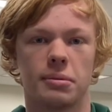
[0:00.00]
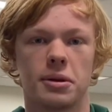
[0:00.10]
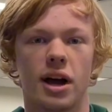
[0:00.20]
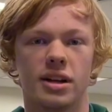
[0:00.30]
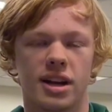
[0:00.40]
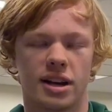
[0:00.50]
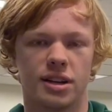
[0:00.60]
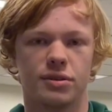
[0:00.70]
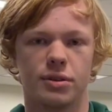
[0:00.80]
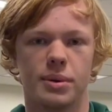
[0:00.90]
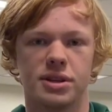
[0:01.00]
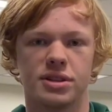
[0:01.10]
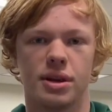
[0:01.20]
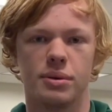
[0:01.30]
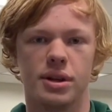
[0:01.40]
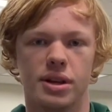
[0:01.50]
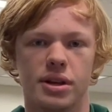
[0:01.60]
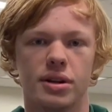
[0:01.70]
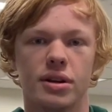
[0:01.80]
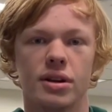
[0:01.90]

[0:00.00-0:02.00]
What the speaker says: contact information that we need